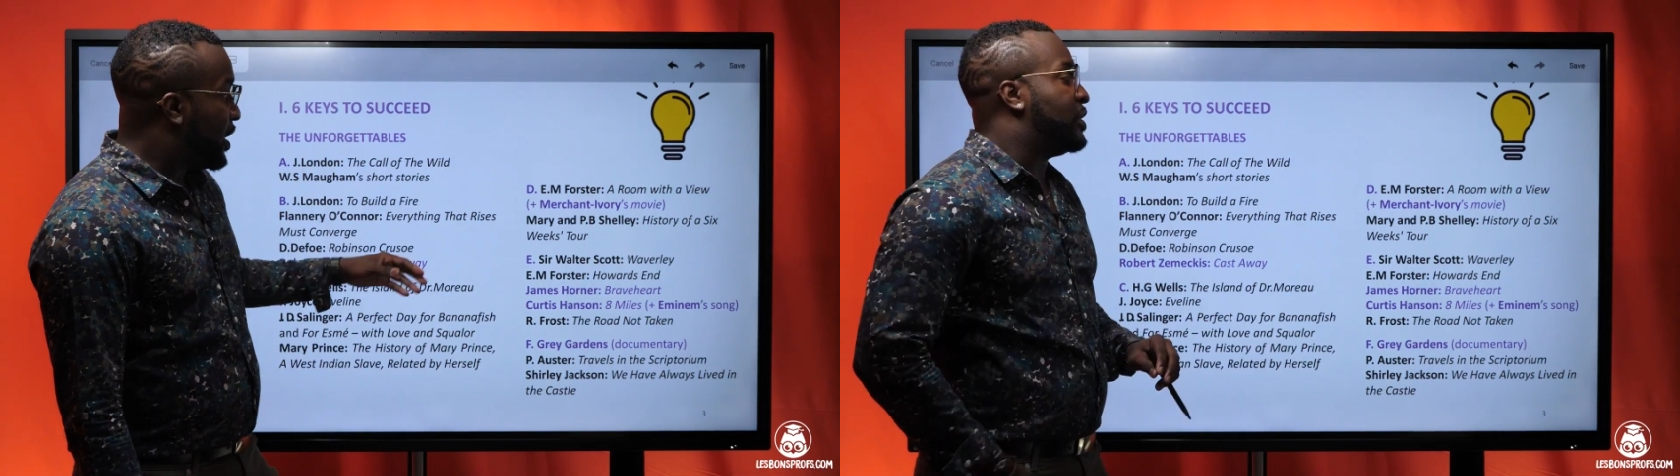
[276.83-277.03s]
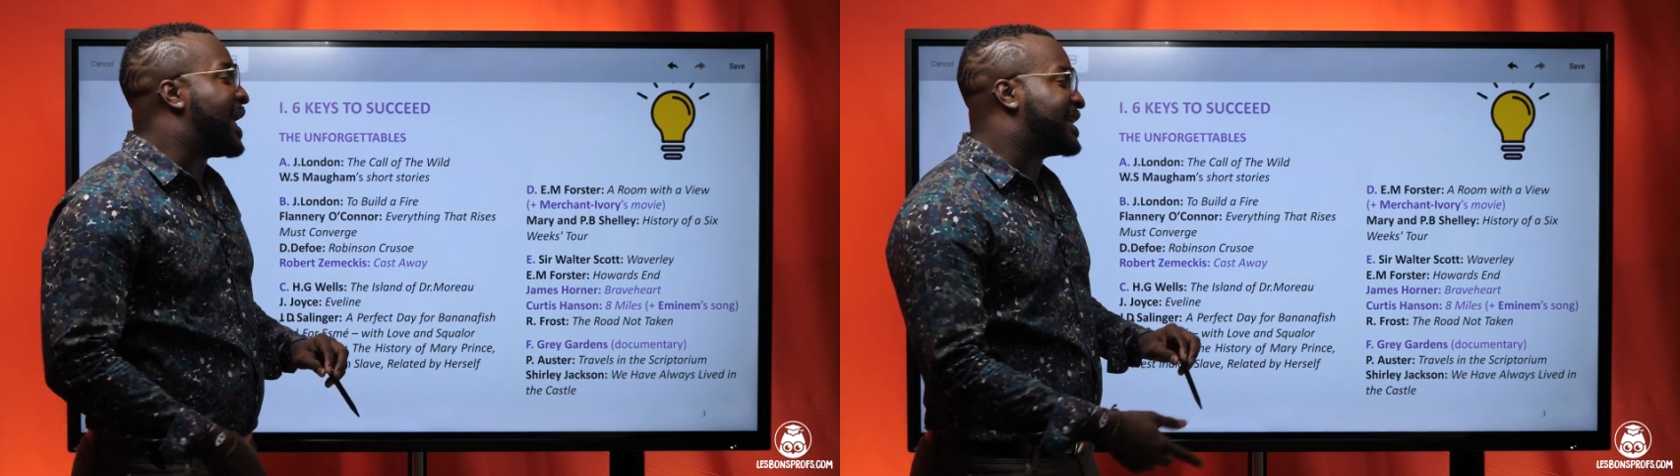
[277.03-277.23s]

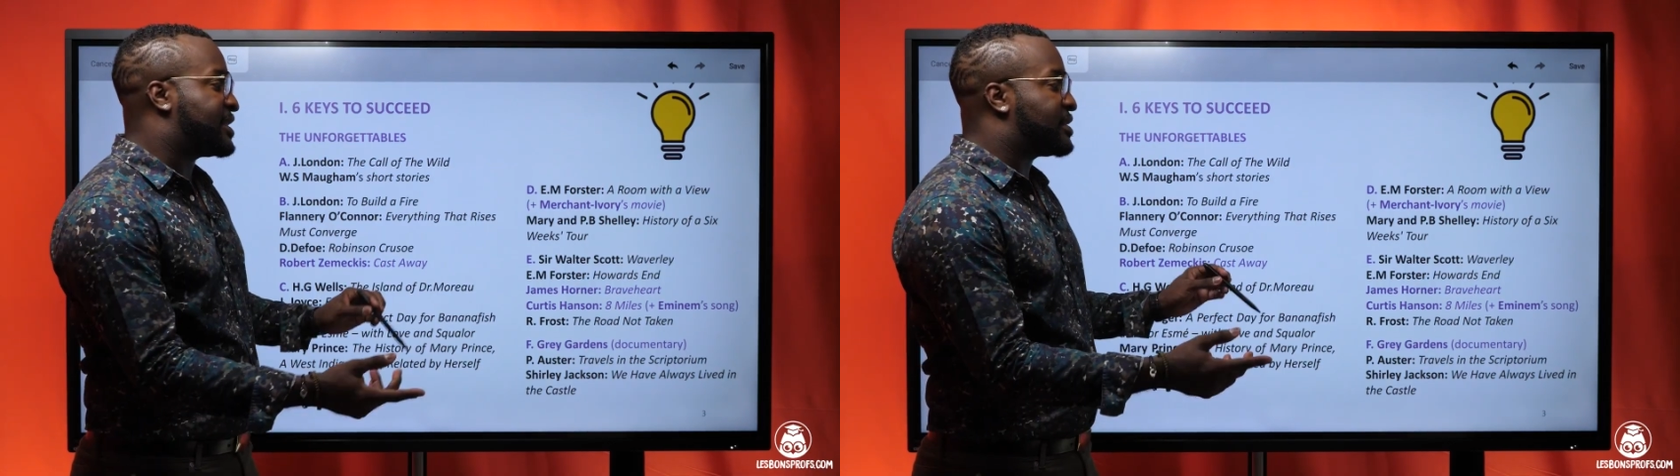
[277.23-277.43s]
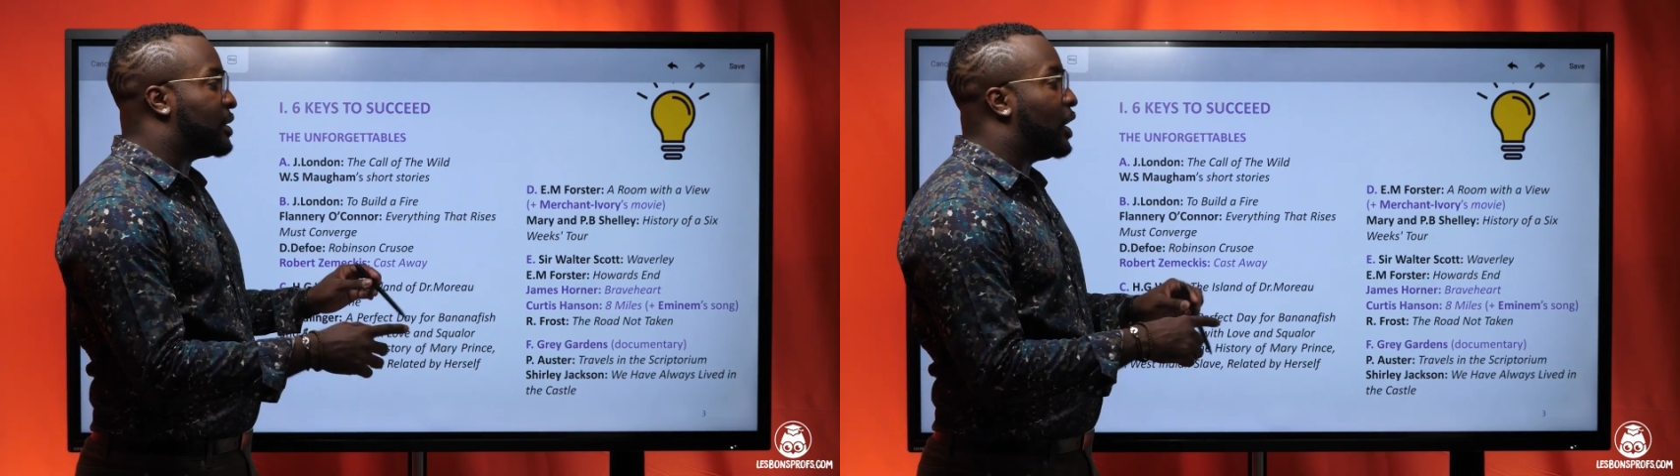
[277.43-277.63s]
The
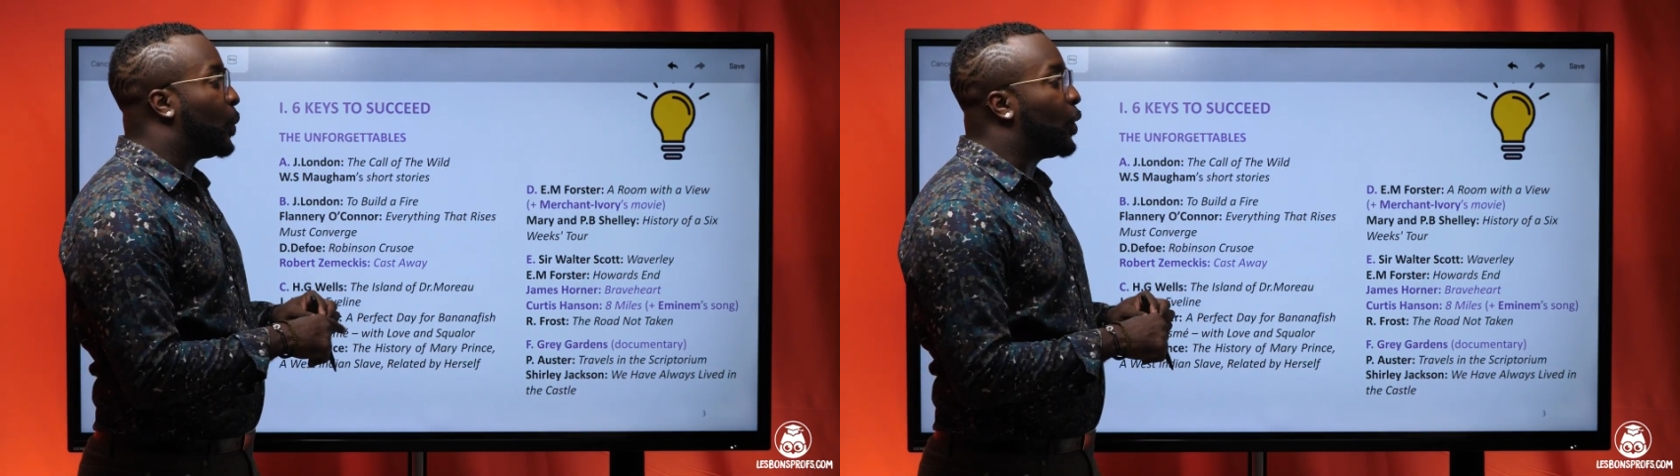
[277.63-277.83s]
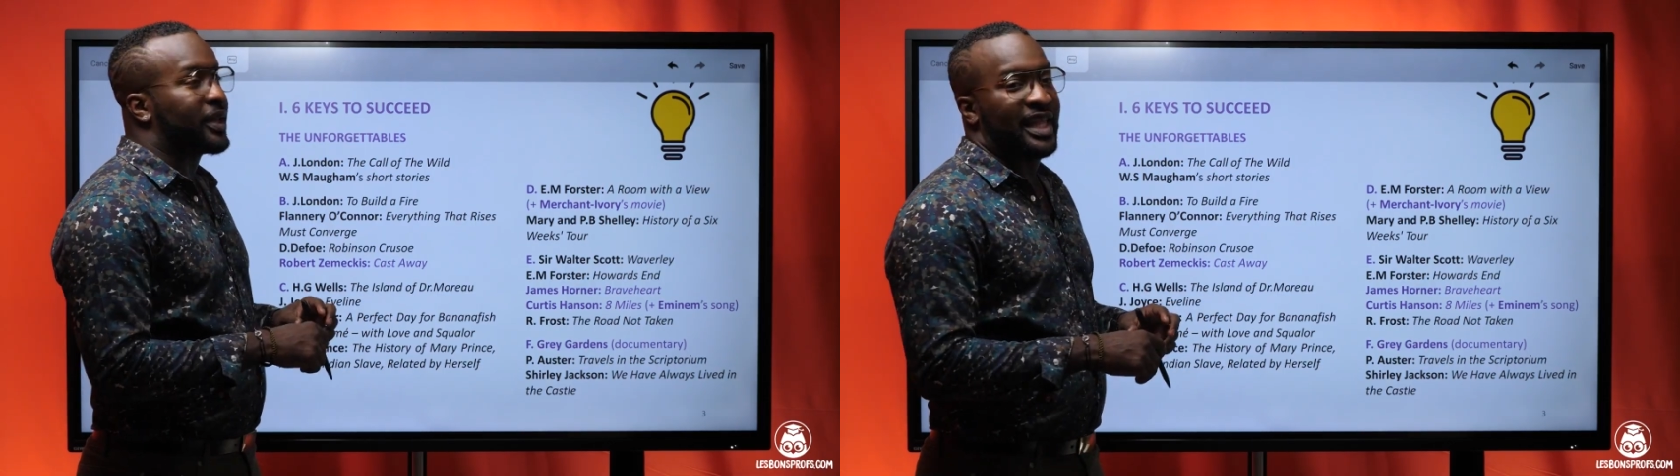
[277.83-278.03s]
next
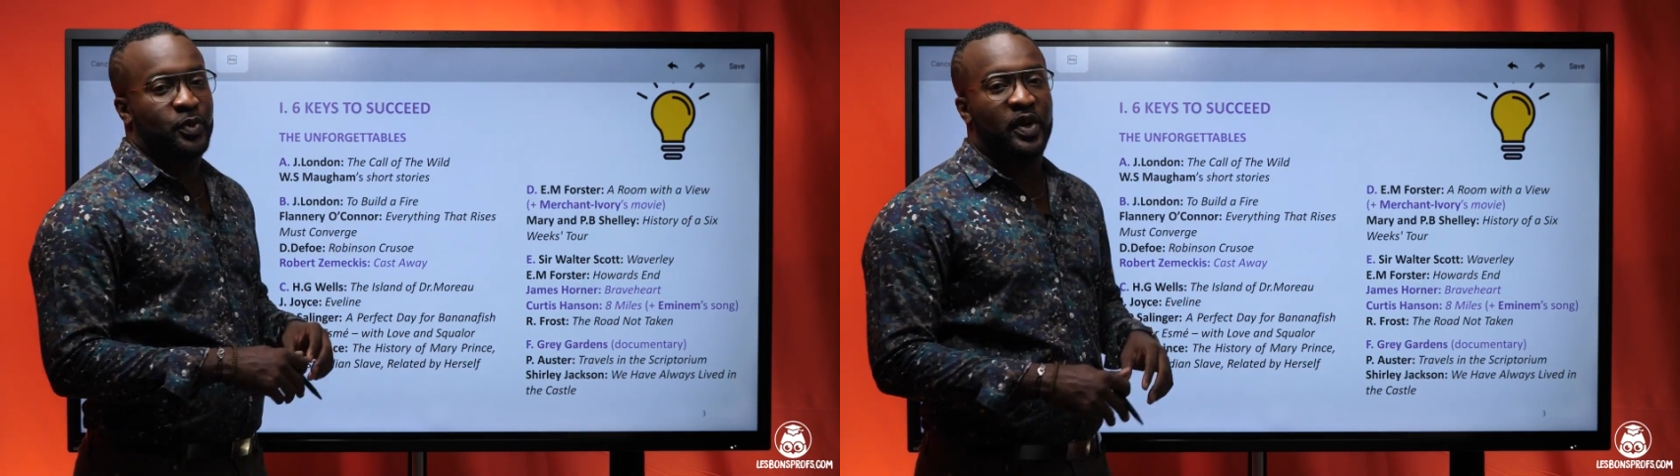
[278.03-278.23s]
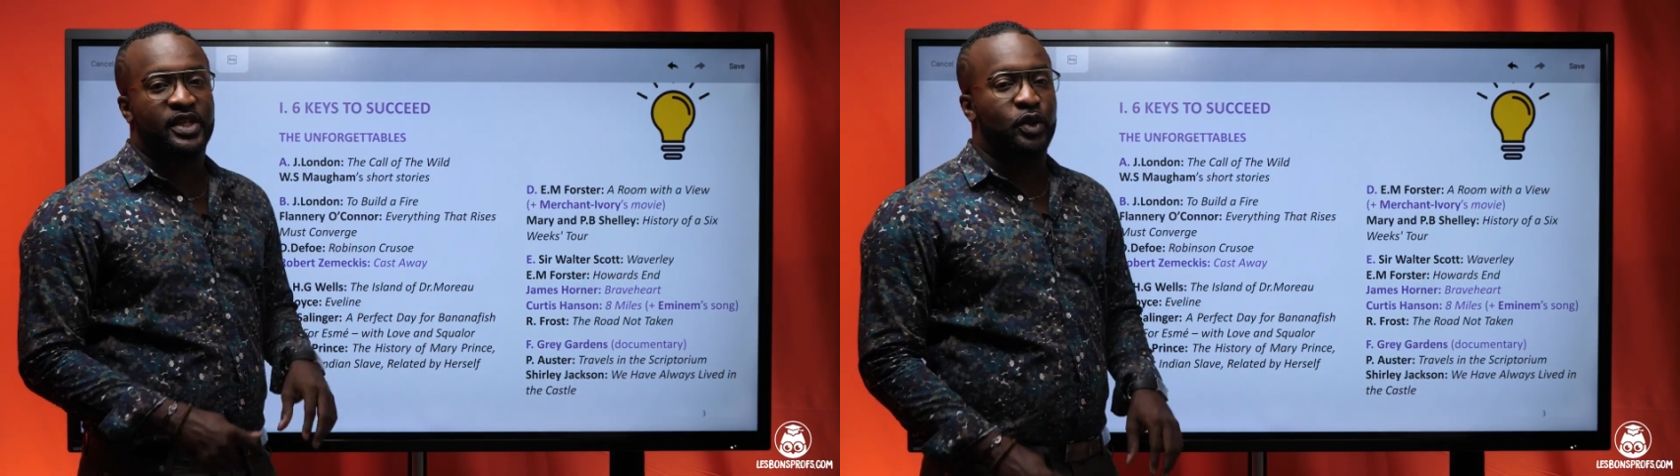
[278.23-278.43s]
work that
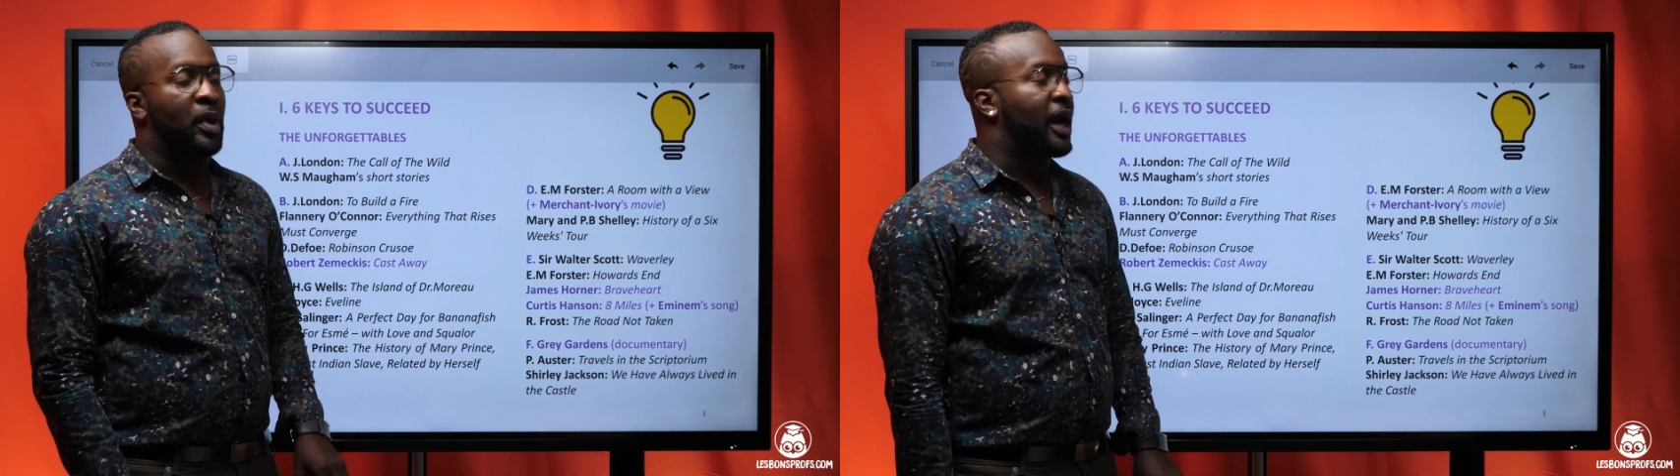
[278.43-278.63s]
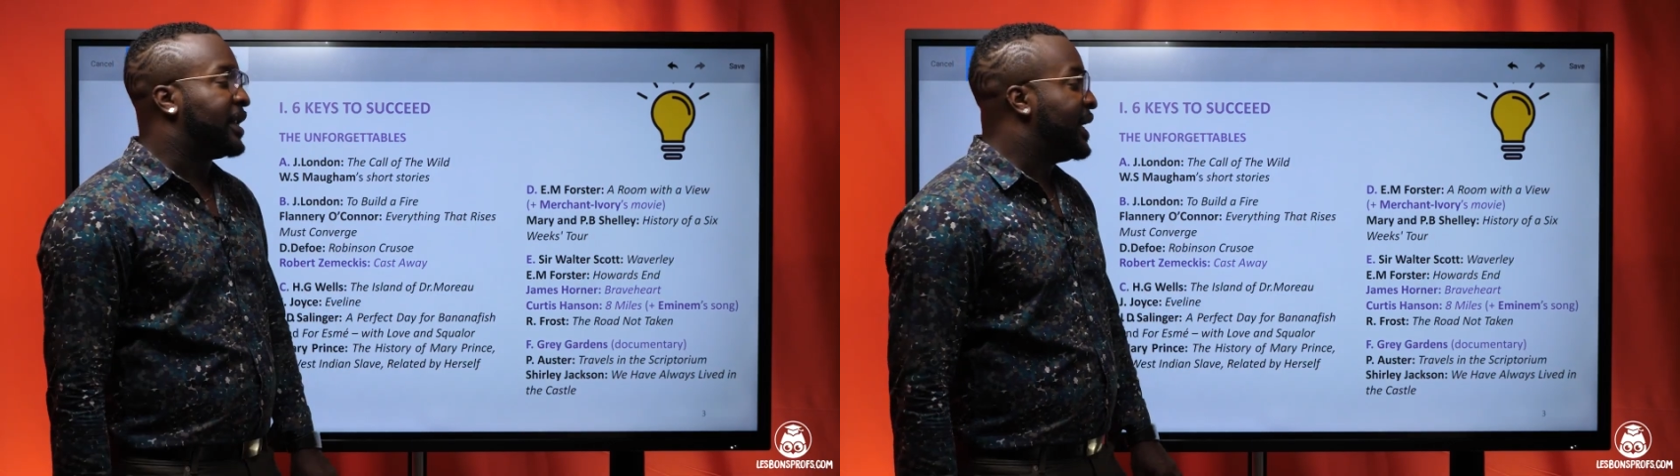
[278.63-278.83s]
springs to
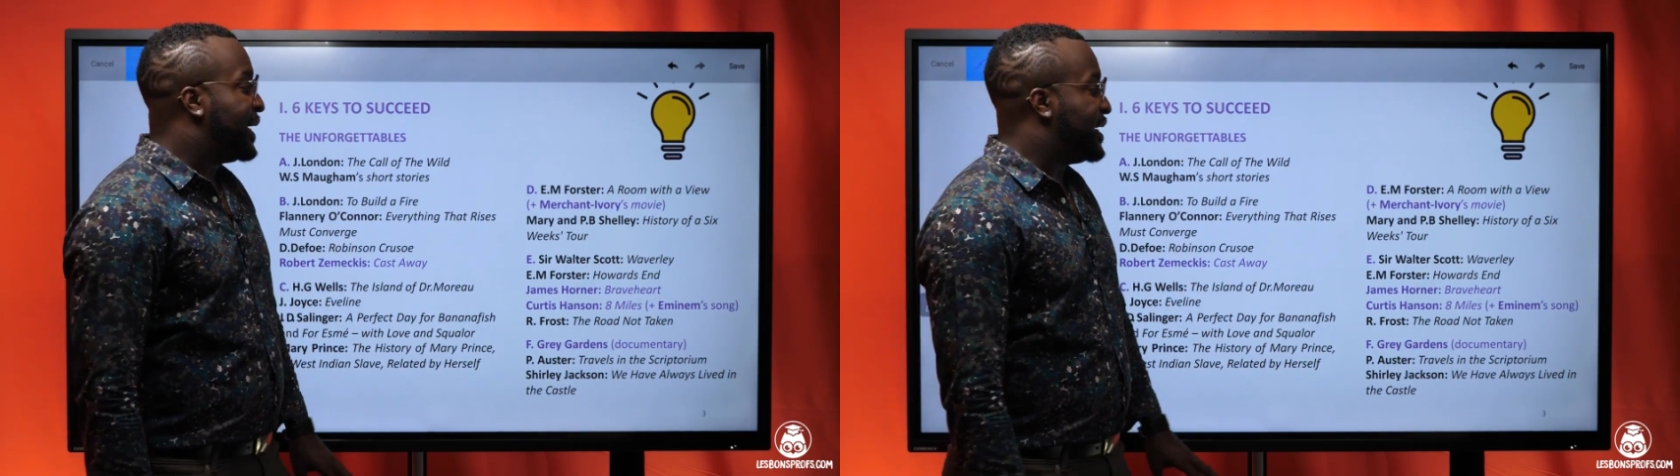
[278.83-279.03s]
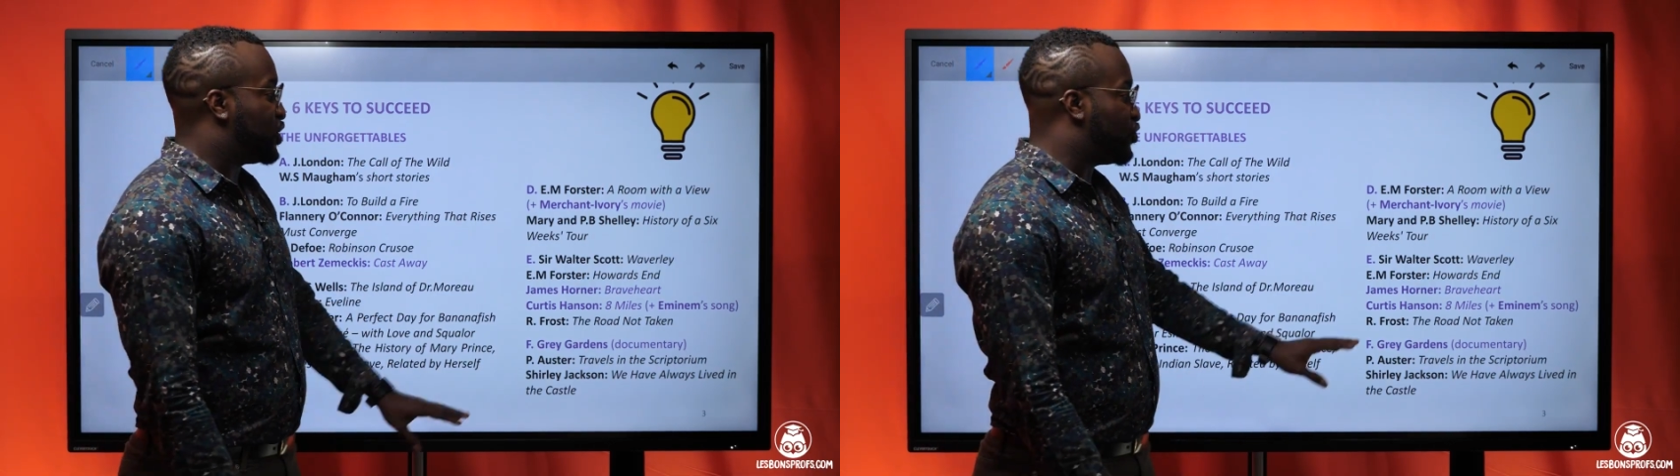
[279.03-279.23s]
mind is A